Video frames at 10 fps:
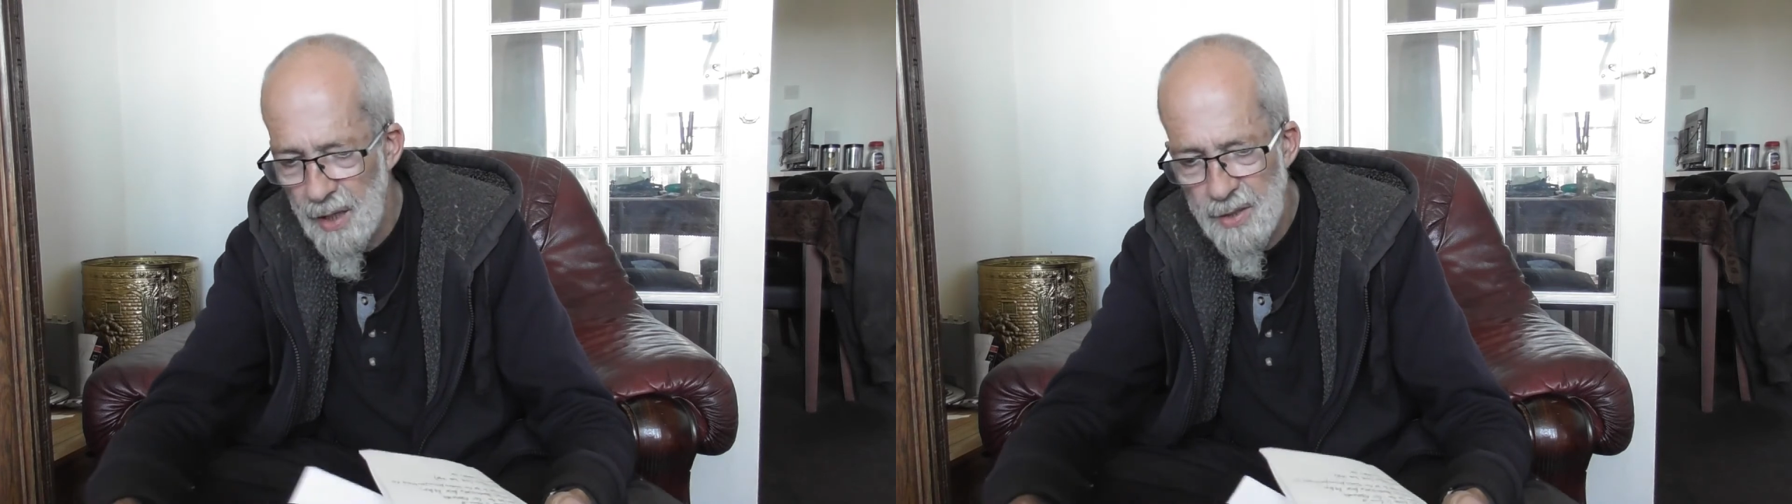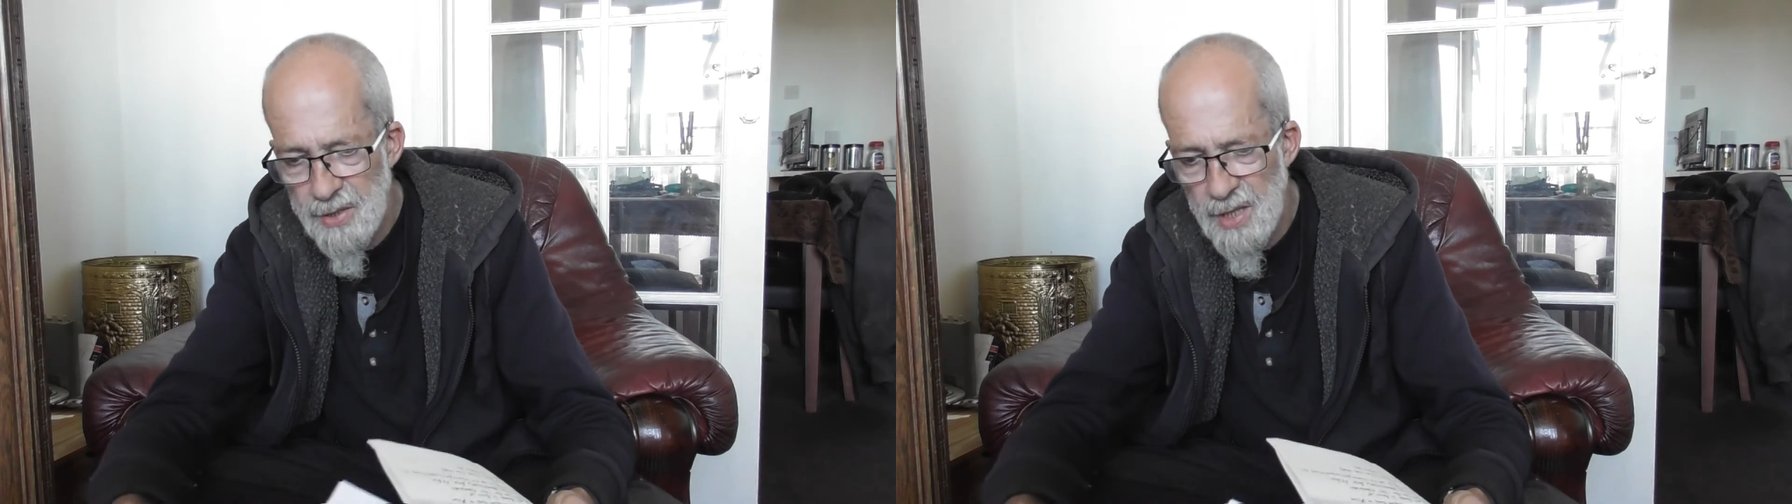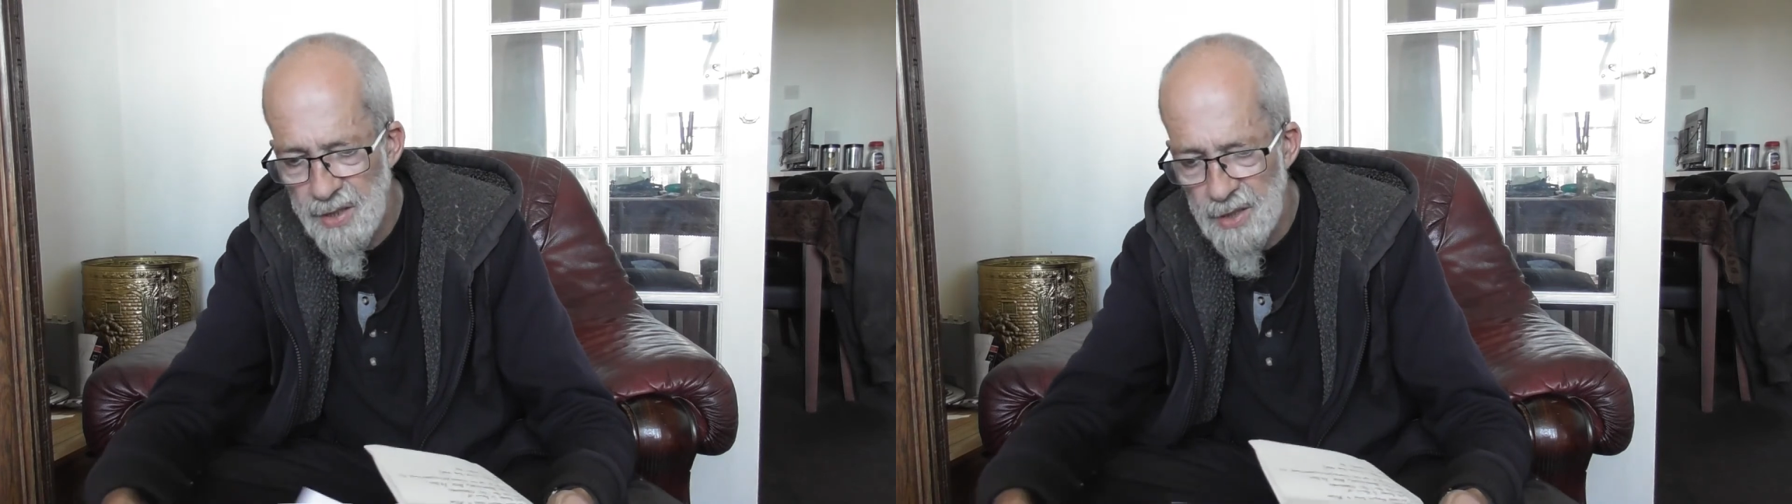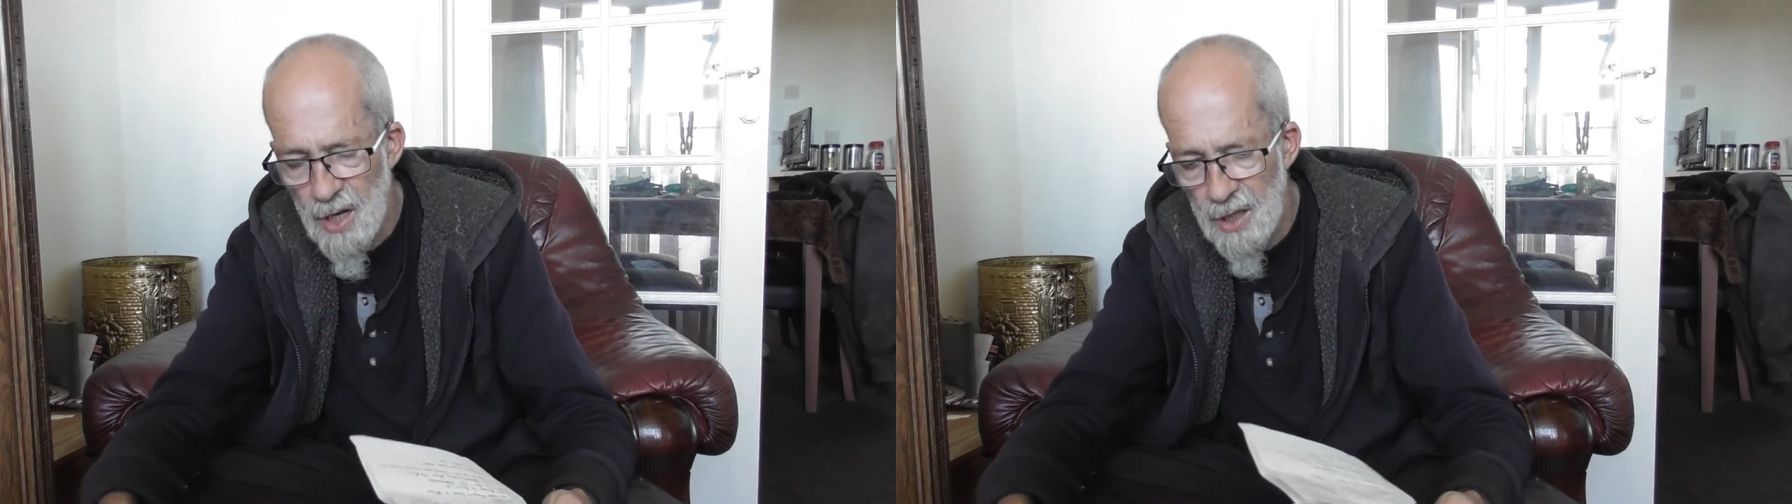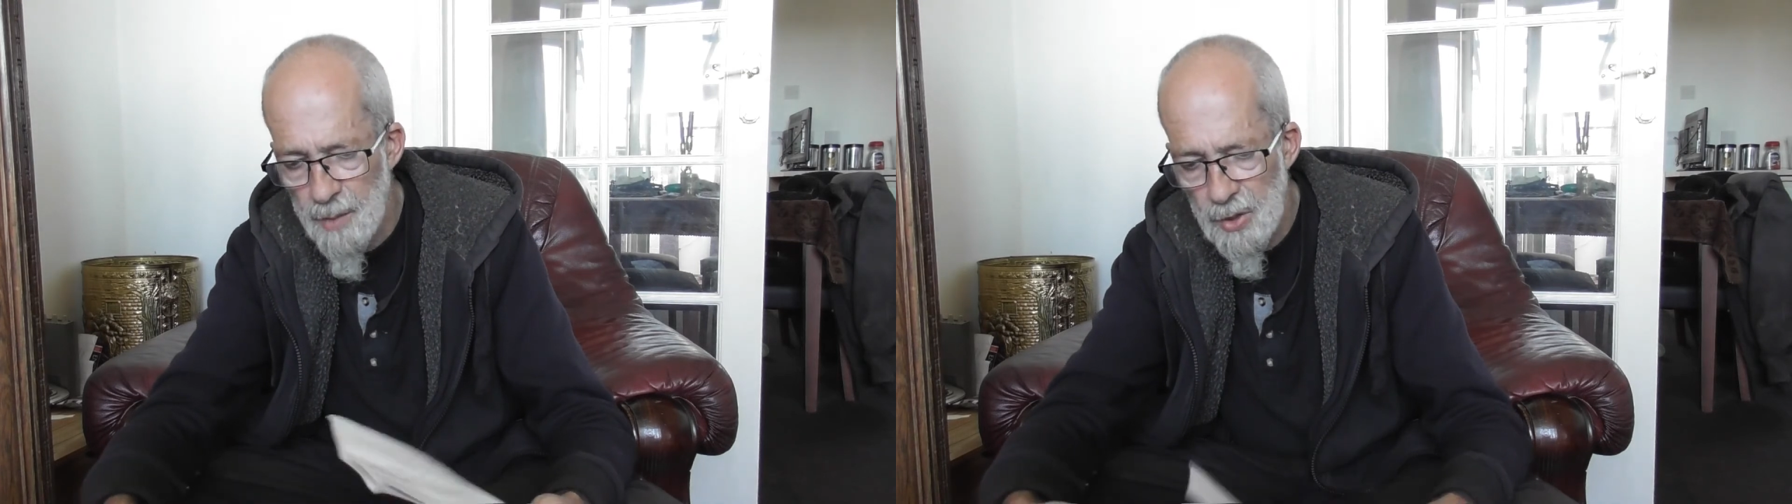this isn't going
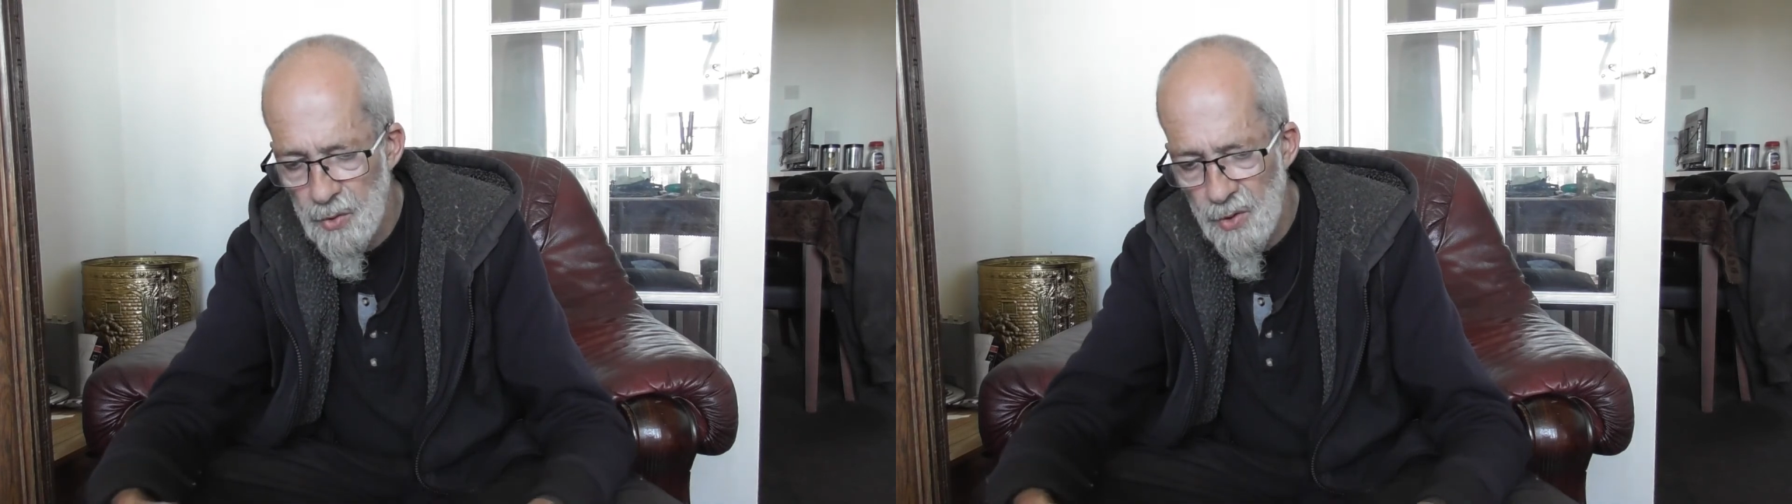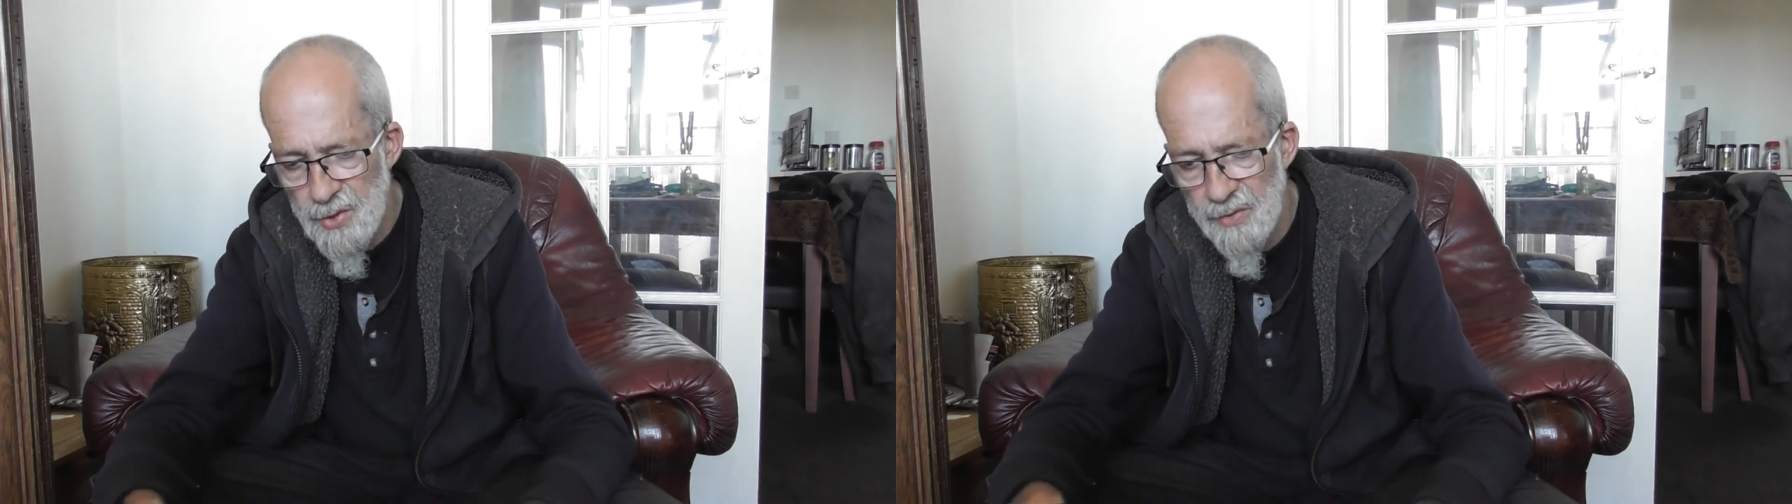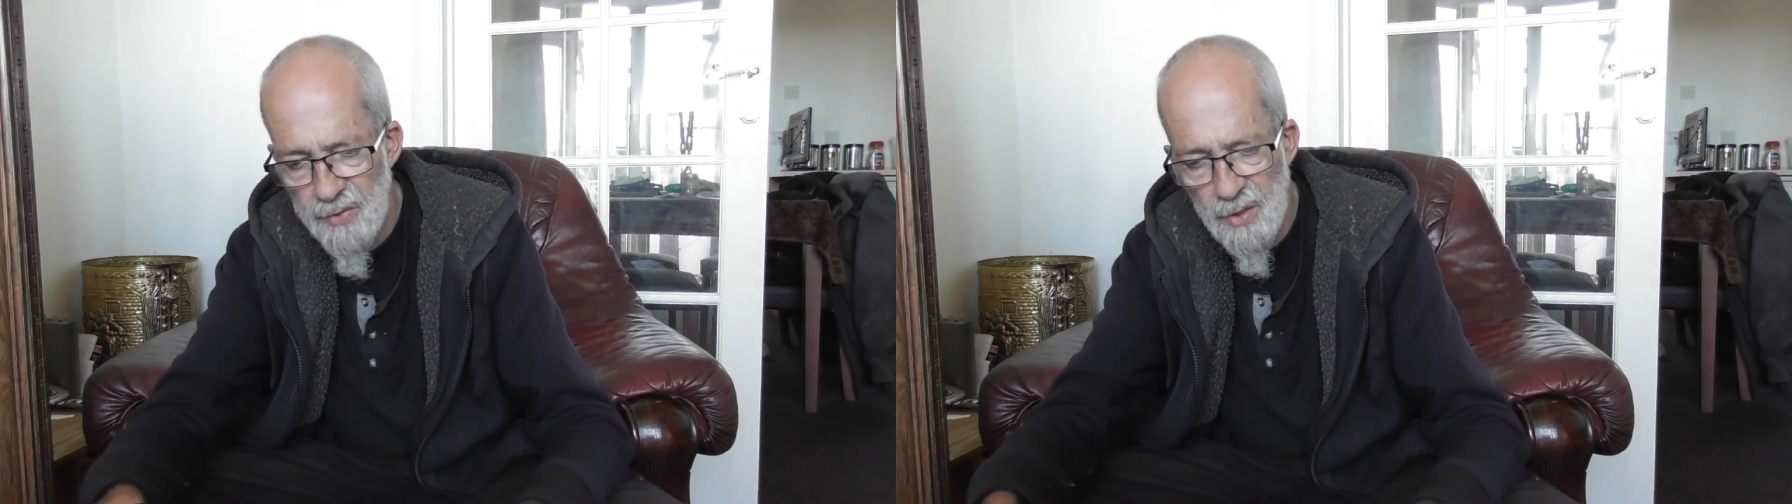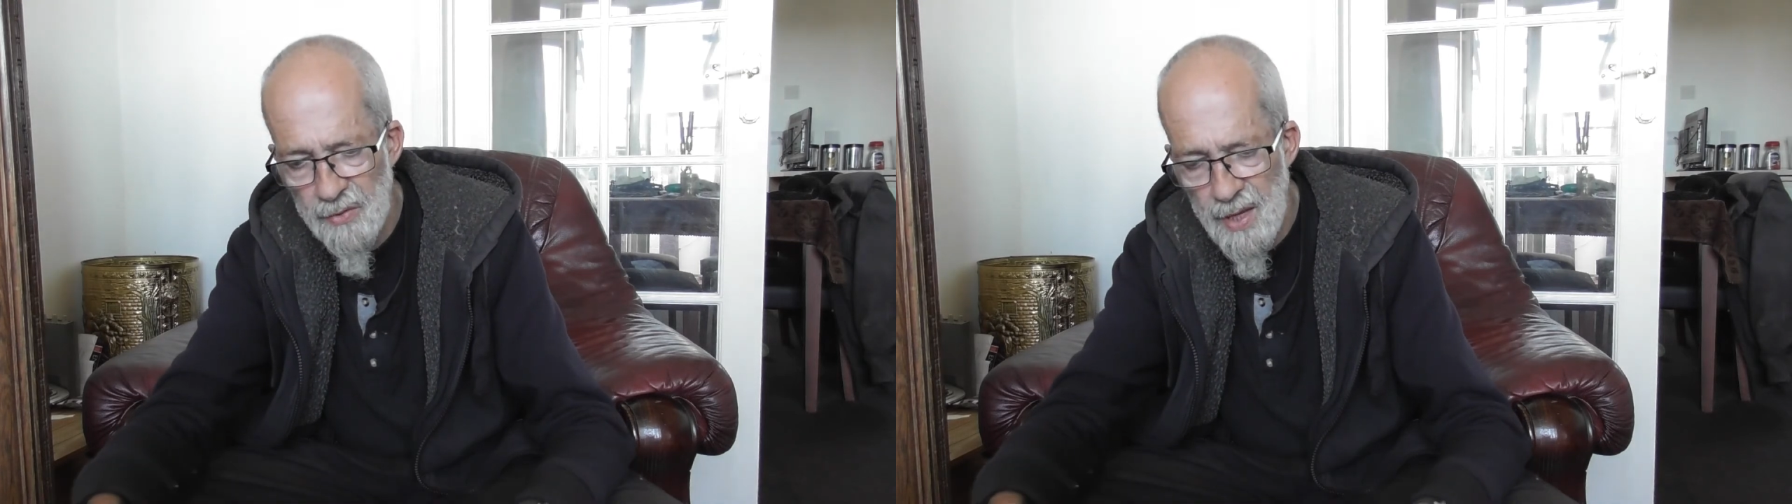to come across of